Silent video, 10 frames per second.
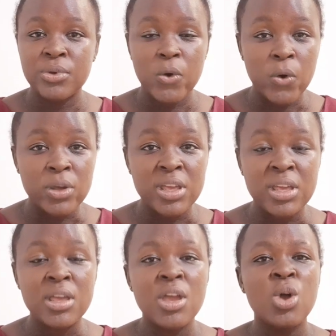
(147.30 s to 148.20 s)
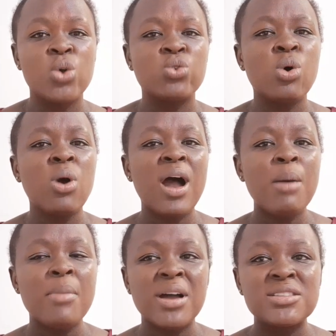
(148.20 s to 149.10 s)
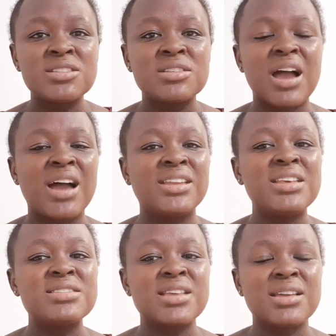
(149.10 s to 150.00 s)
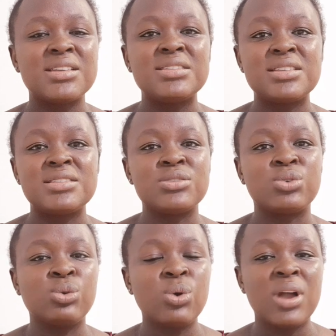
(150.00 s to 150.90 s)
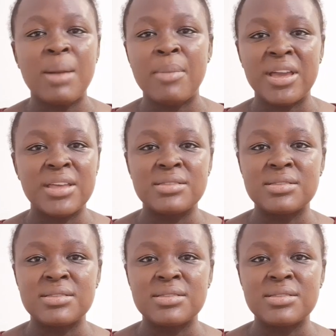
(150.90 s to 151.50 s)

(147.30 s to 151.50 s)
Okay, so how much are they selling this in your local market?